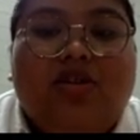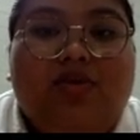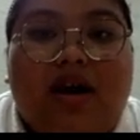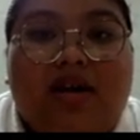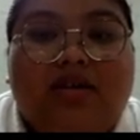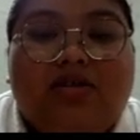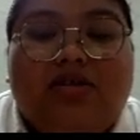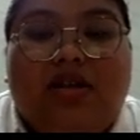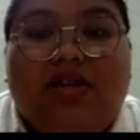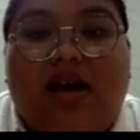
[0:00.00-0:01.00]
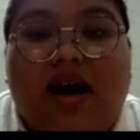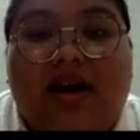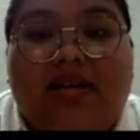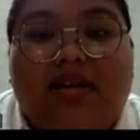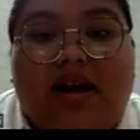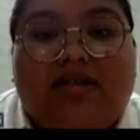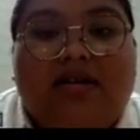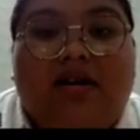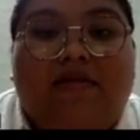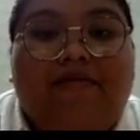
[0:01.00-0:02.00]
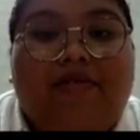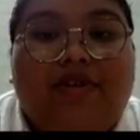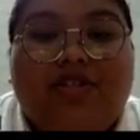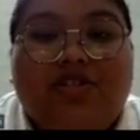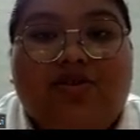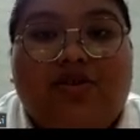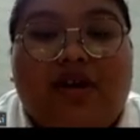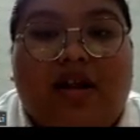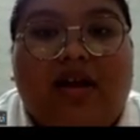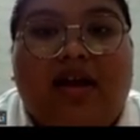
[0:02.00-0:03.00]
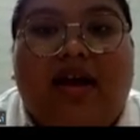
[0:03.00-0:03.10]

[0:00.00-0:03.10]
to understand the ideas of foreign journal